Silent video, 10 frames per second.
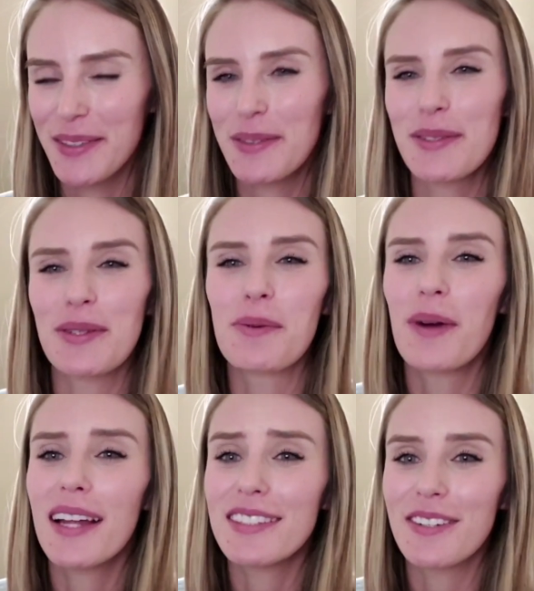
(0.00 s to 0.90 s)
So
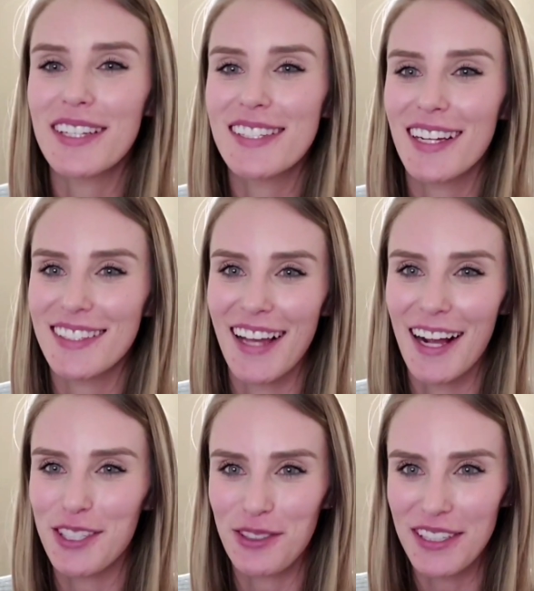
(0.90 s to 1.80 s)
what do insects
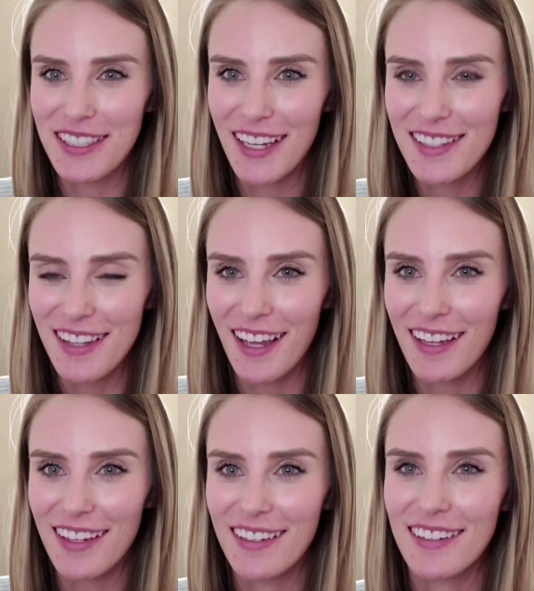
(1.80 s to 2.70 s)
actually taste
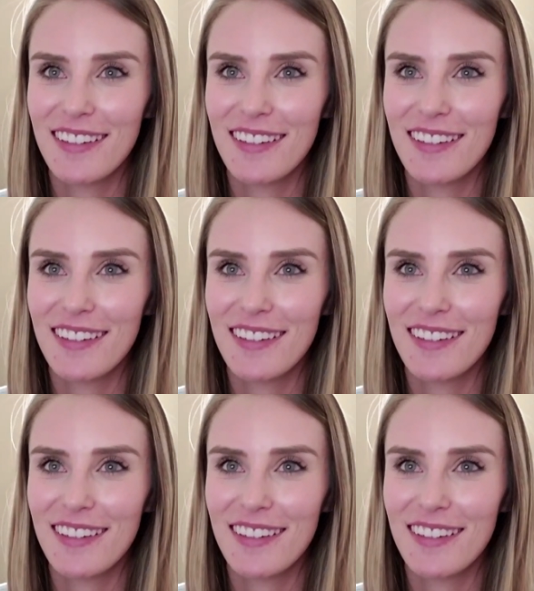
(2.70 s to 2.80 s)
like?